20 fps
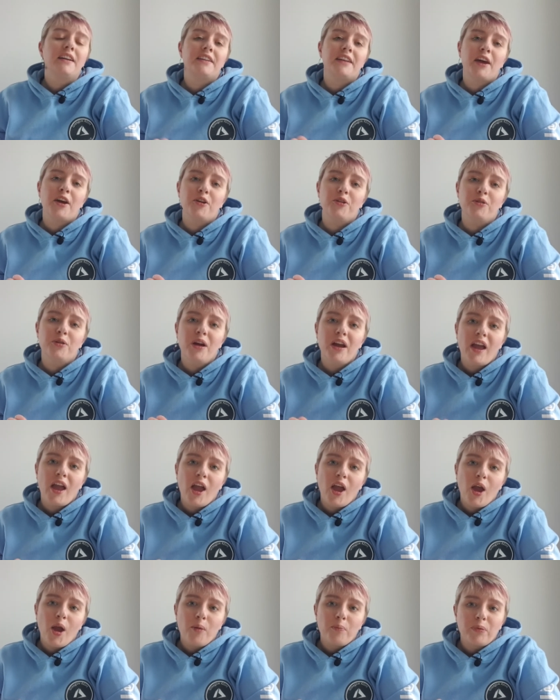Now,
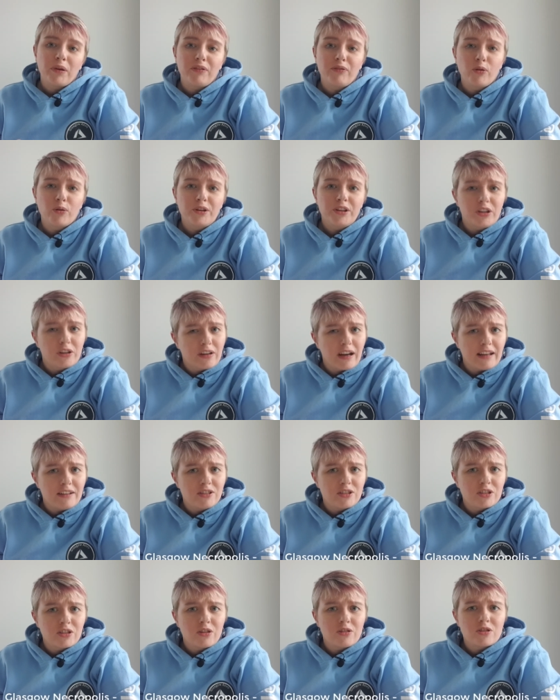before you
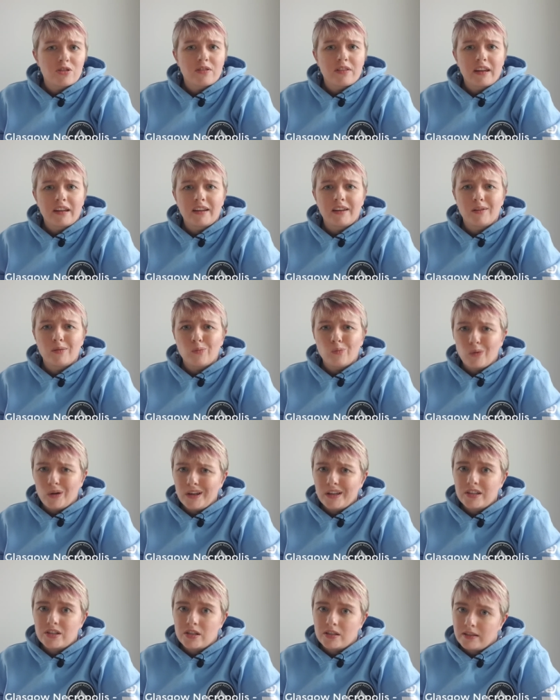cringe because you're thinking,
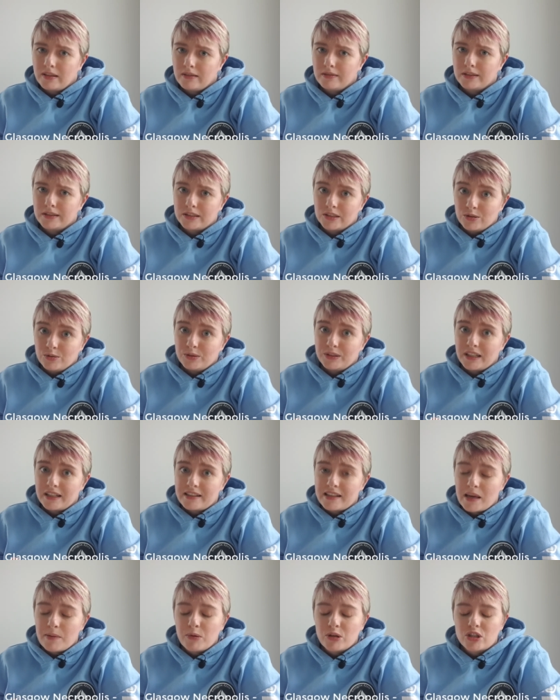why is she telling us to go to a
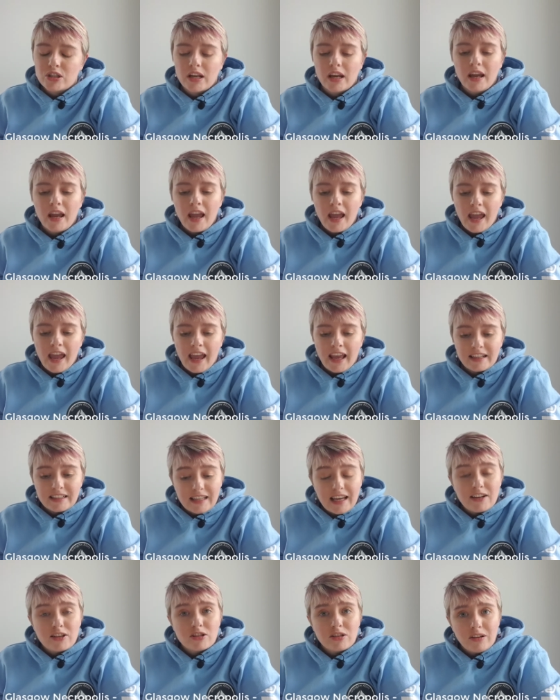cemetery? It's
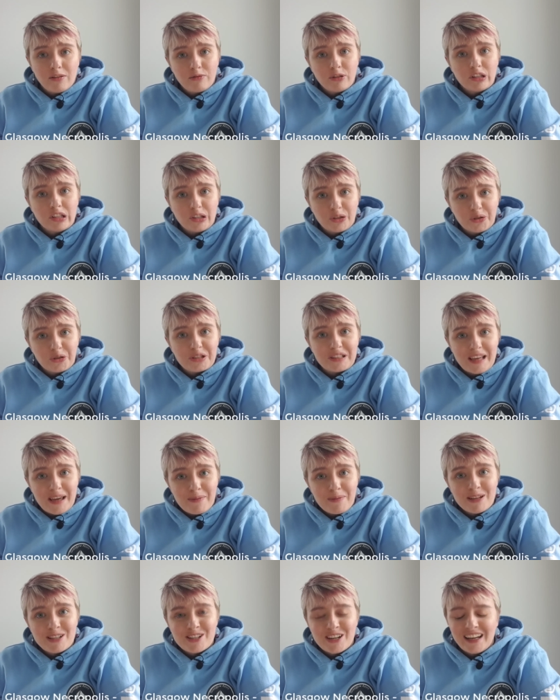actually a really good
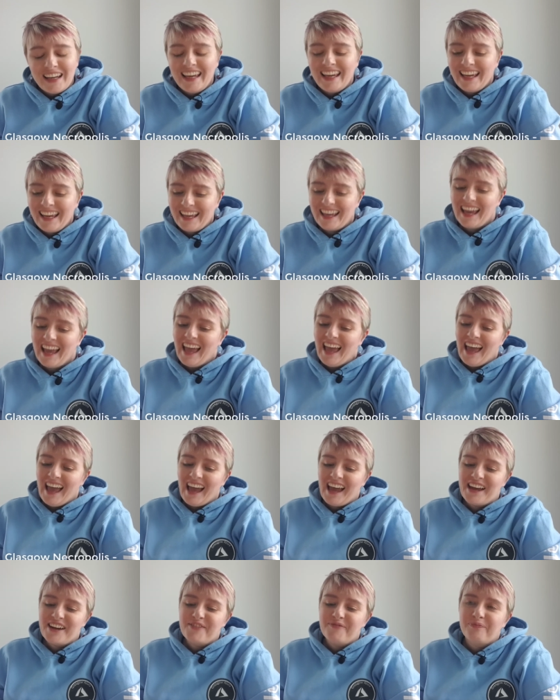cemetery.
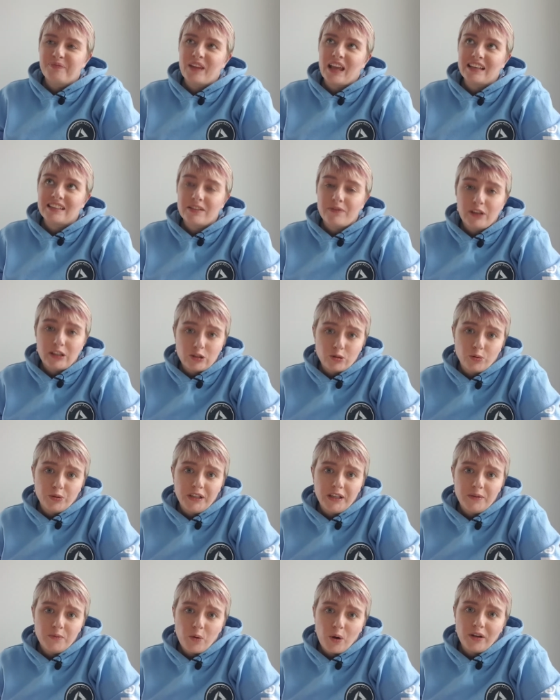It's a
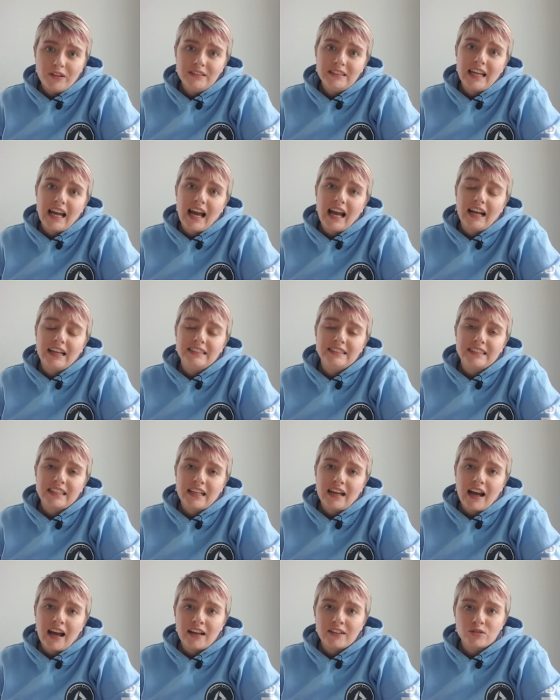Victorian one and
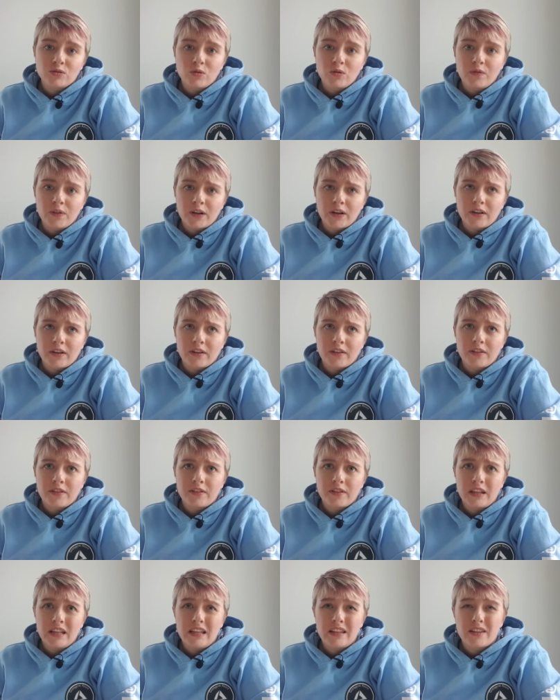it has over
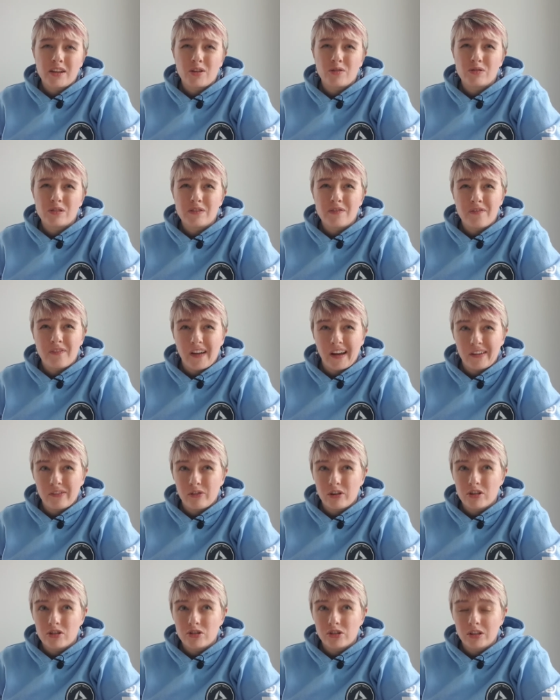
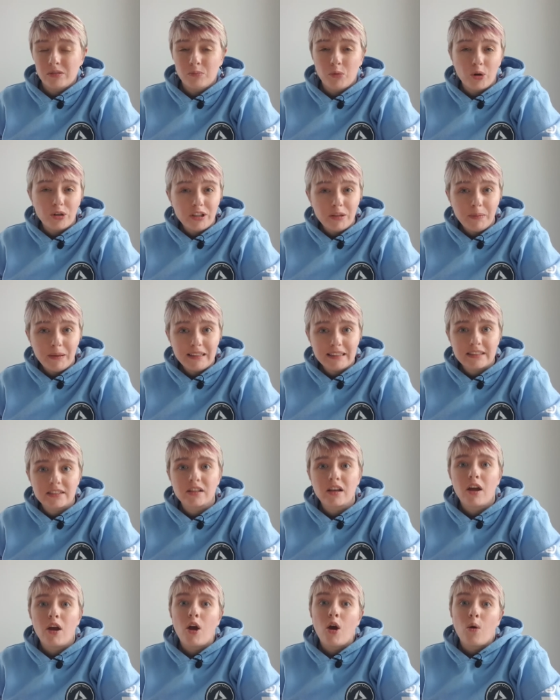3,500 monuments
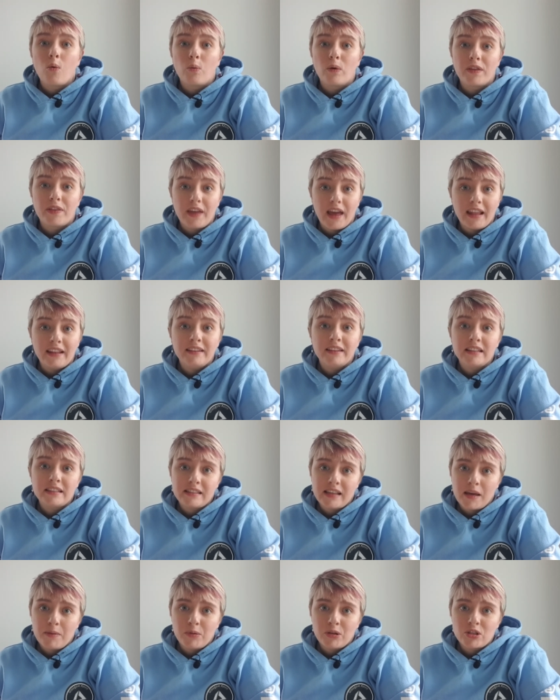within the
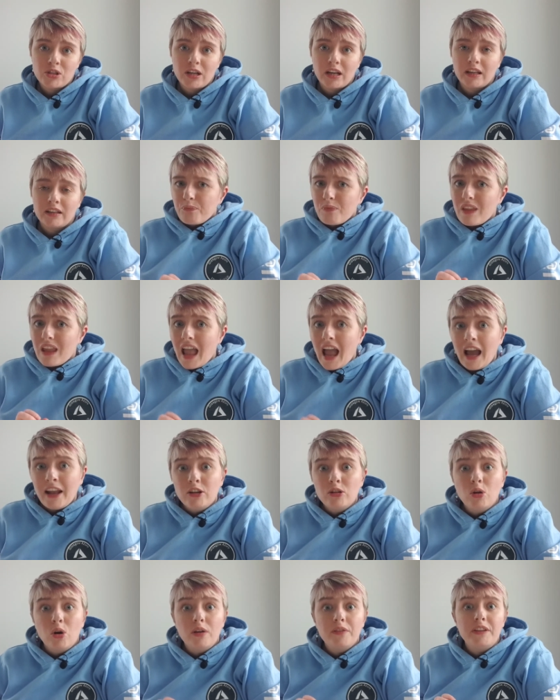cemetery. And
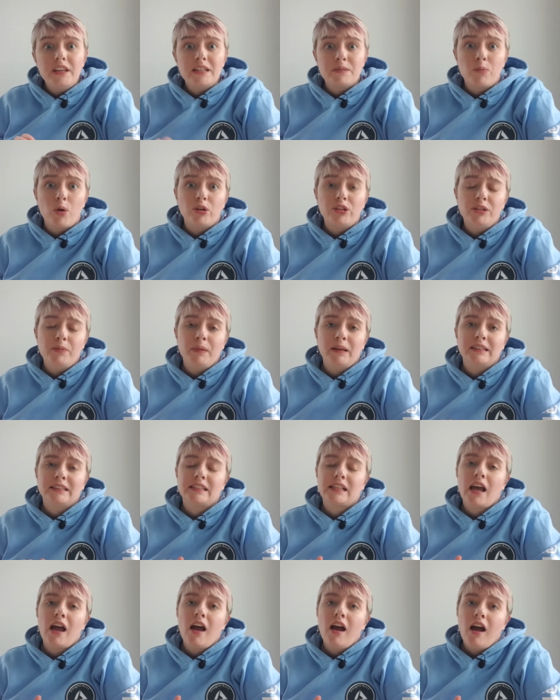a lot of these monuments